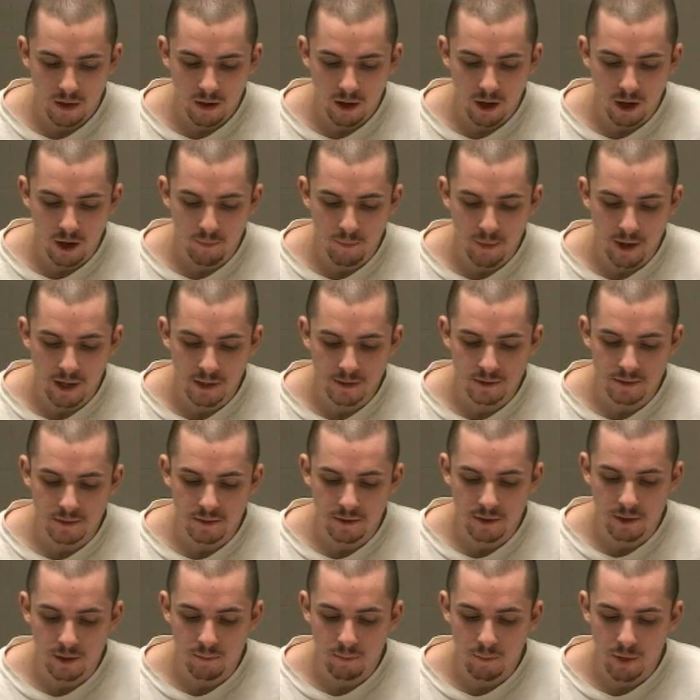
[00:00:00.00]
I imagined
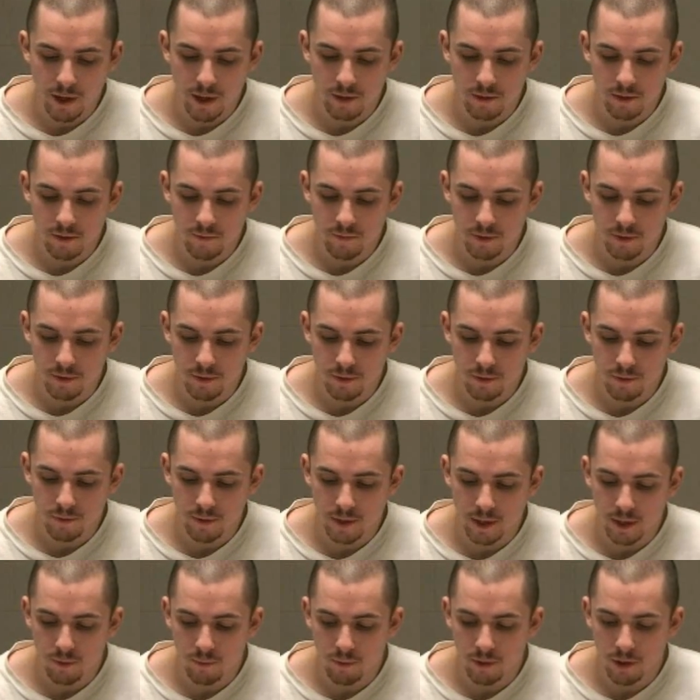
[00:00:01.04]
that it might have occurred
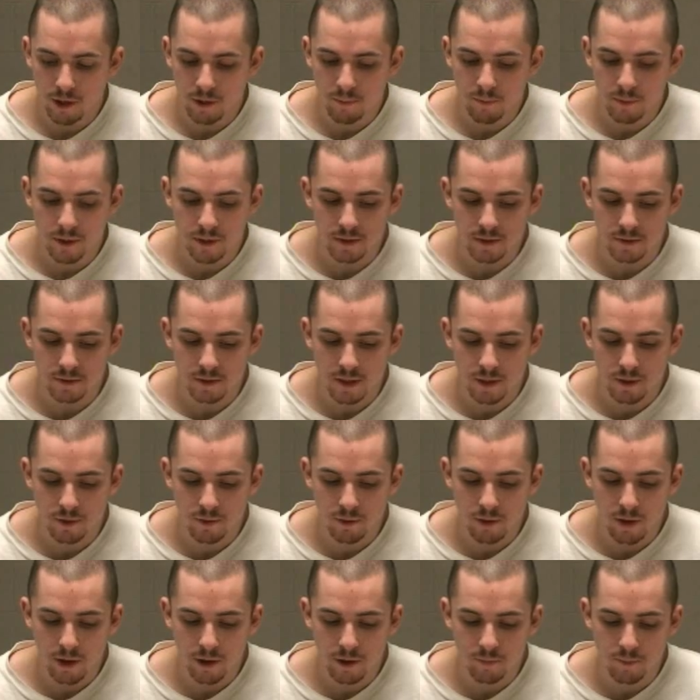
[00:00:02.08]
that way because I knew
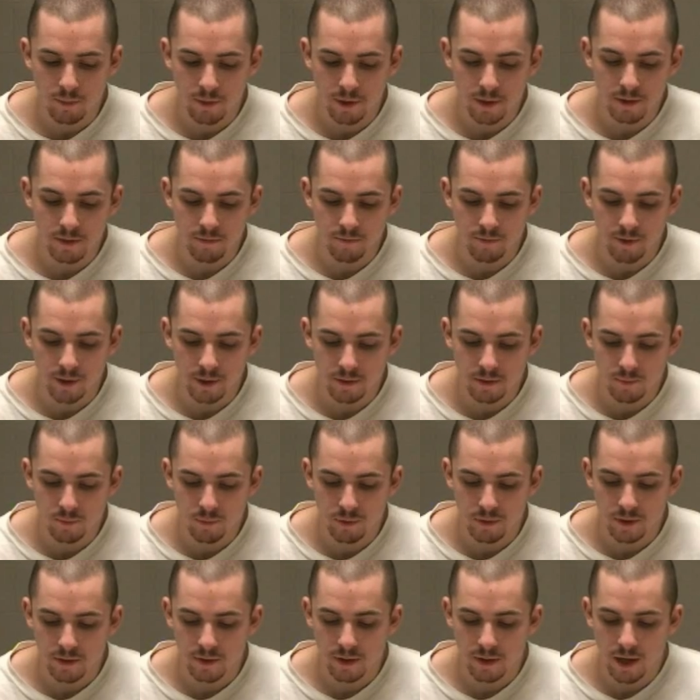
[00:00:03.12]
I had beaten the victim
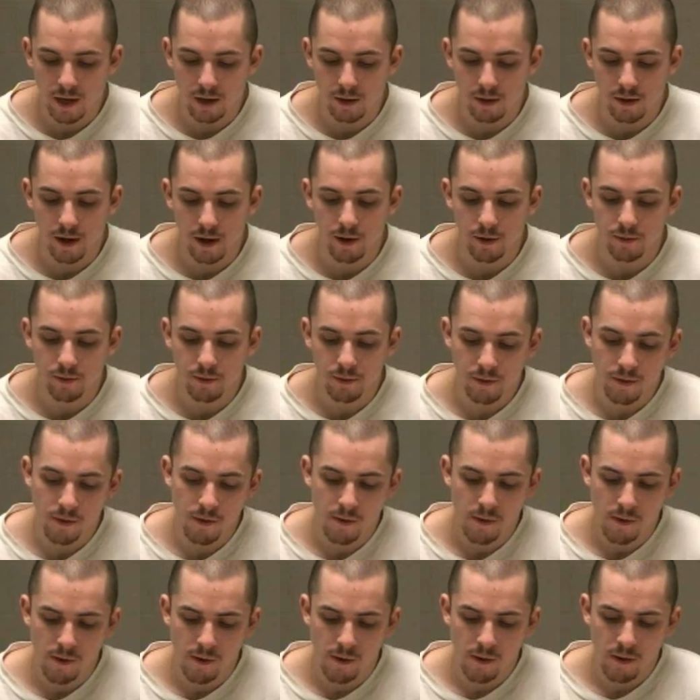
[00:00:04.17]
with a tire iron.
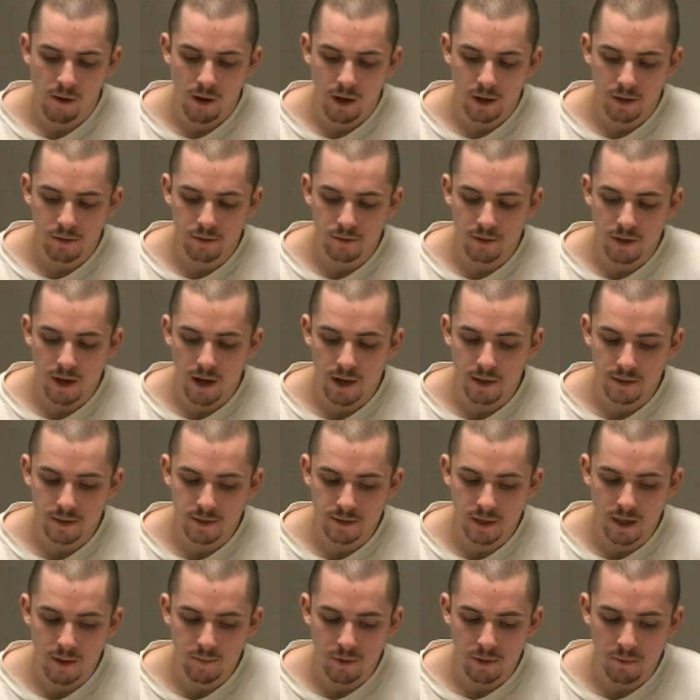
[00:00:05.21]
I could not
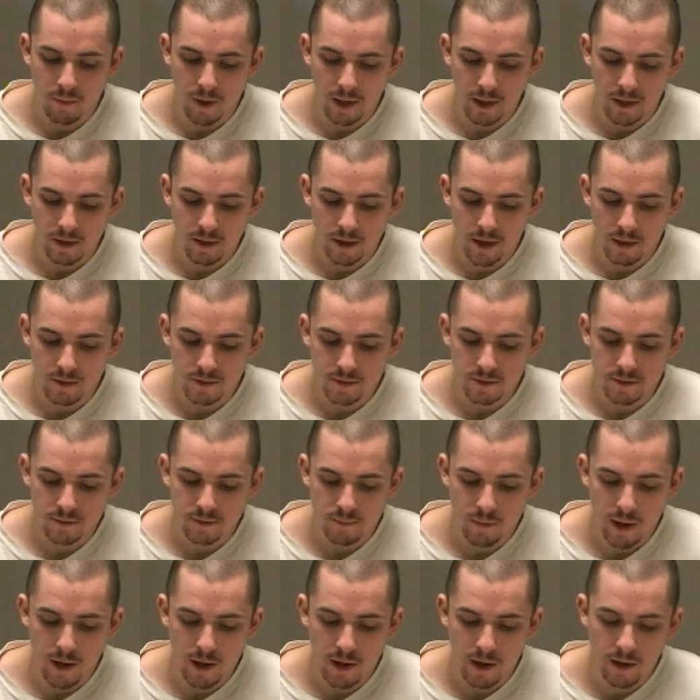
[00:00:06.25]
accept in my conscious
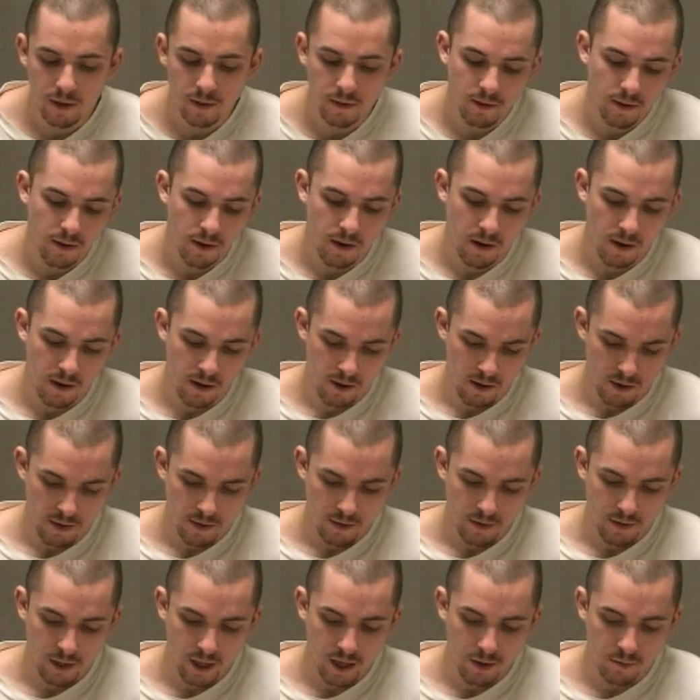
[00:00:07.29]
mind
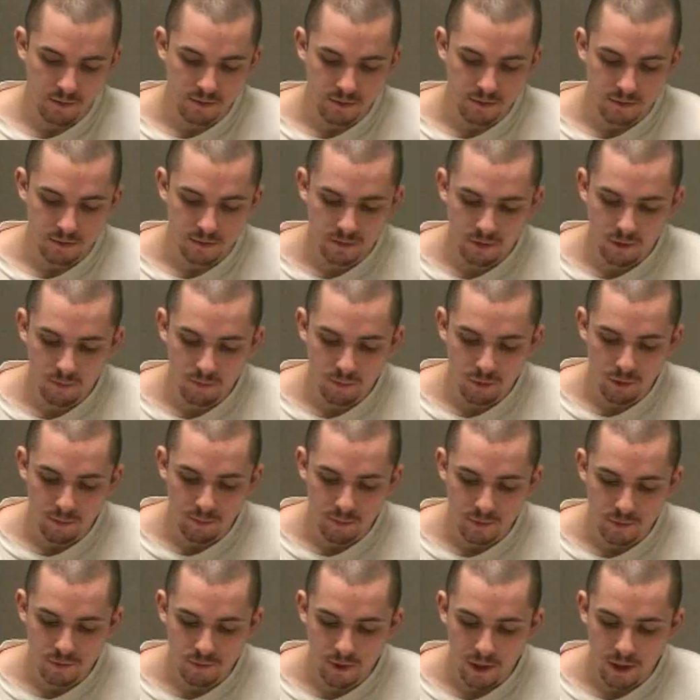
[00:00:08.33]
that I was the sole
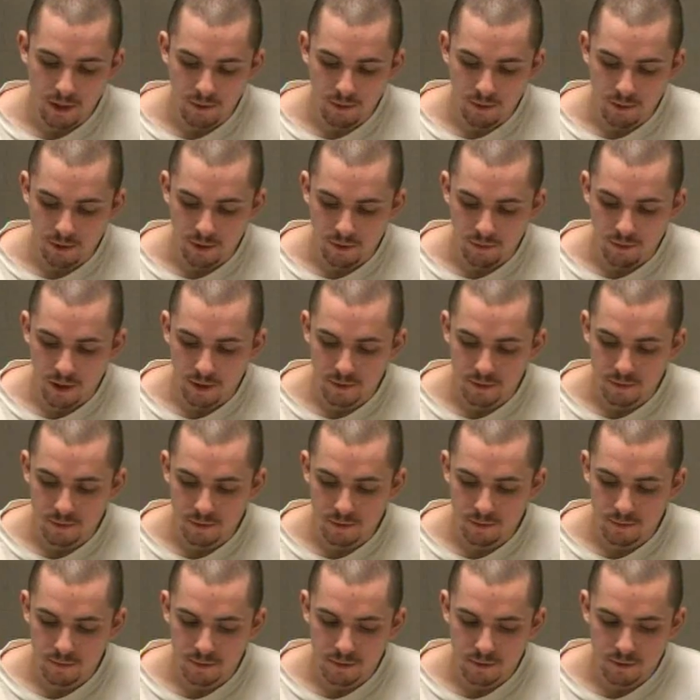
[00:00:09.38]
perpetrator and
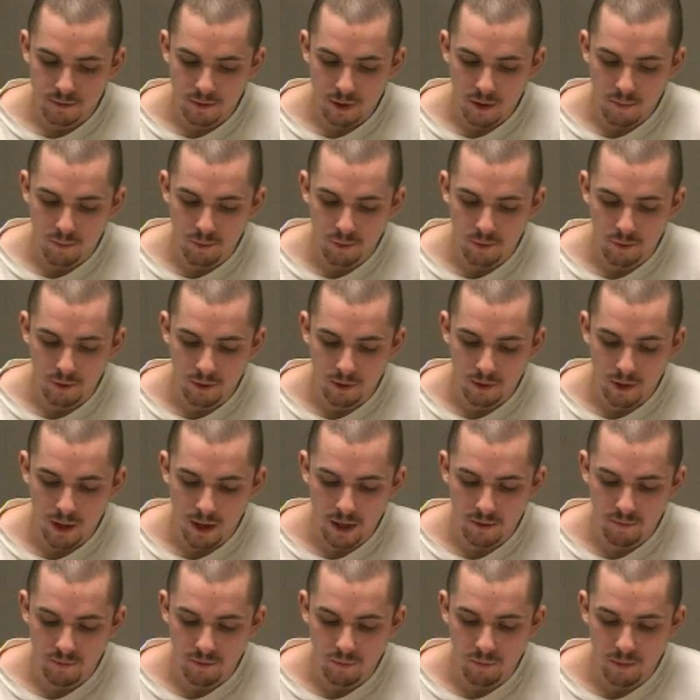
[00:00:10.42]
aggressor, so I put a
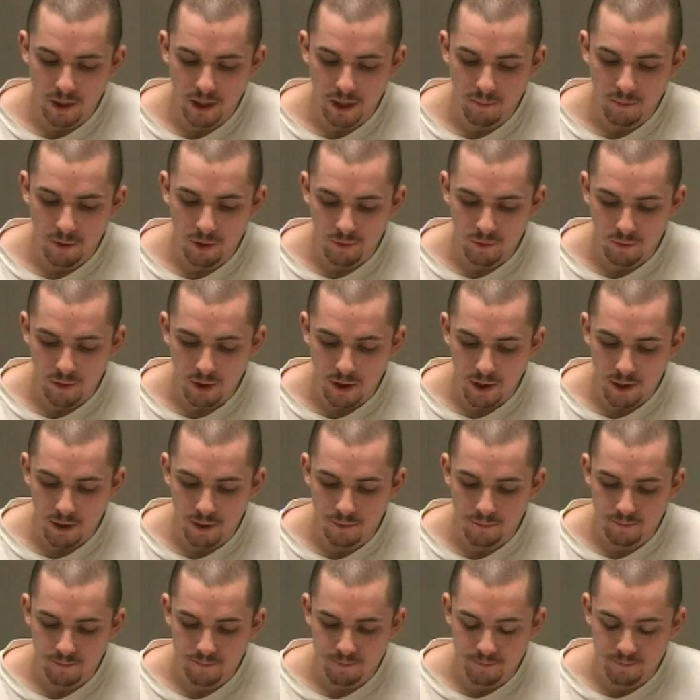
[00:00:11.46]
lot of the blame on Ryan.